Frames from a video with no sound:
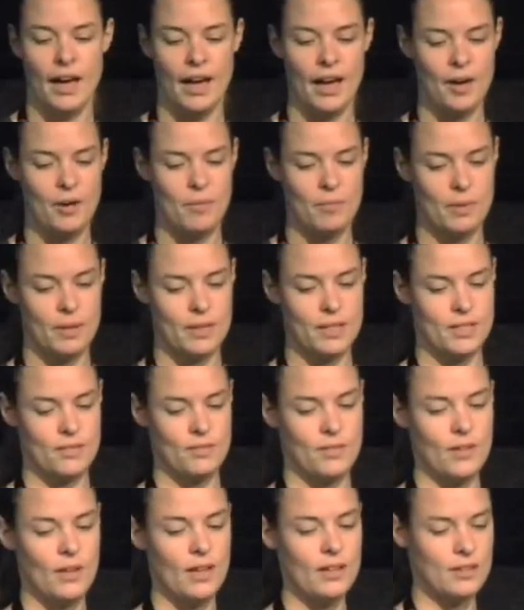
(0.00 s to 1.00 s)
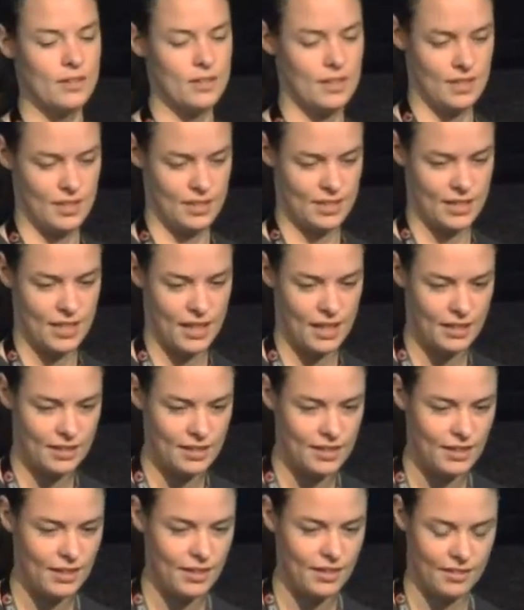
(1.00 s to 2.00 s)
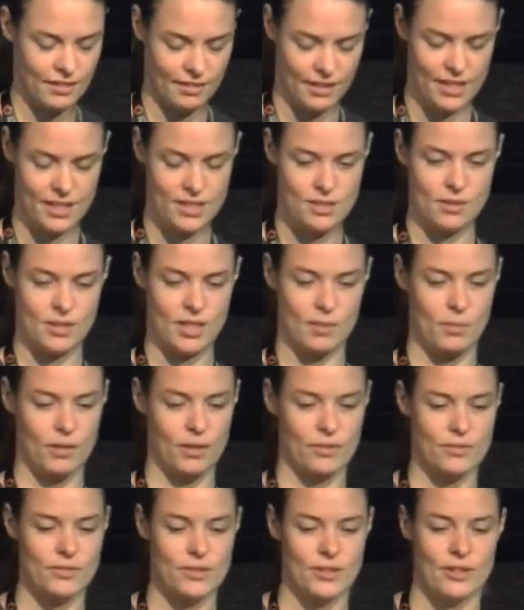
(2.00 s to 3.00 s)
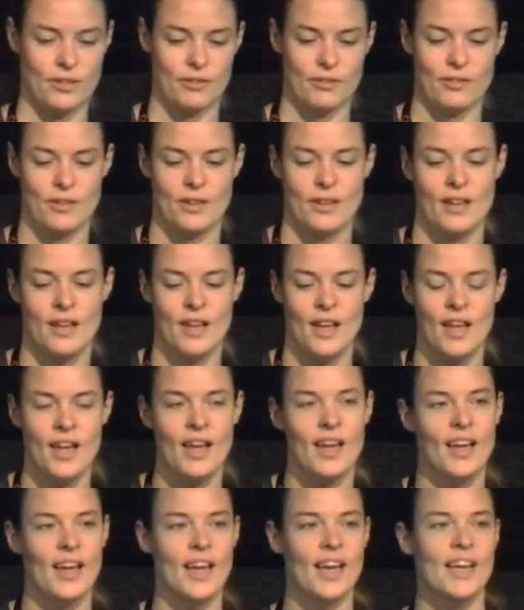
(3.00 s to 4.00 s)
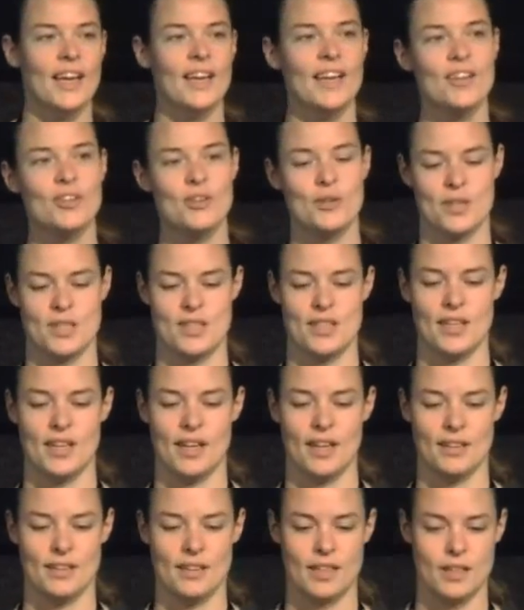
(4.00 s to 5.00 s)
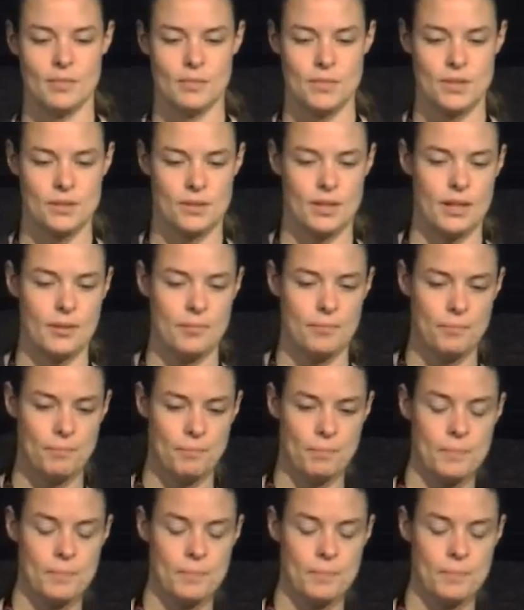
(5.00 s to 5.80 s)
But there's a few other things that, leads to a couple of sort of interesting outcomes, right?